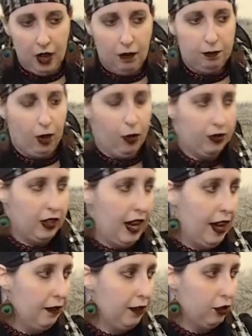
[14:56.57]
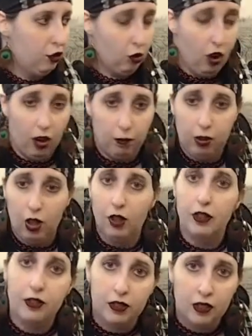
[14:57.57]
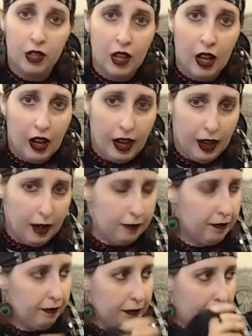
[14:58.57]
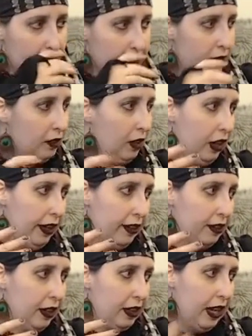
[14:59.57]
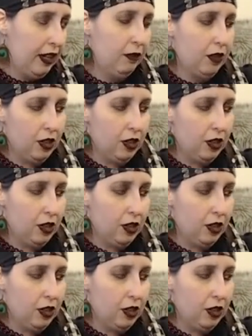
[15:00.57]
bows that have strong pulls. because again, when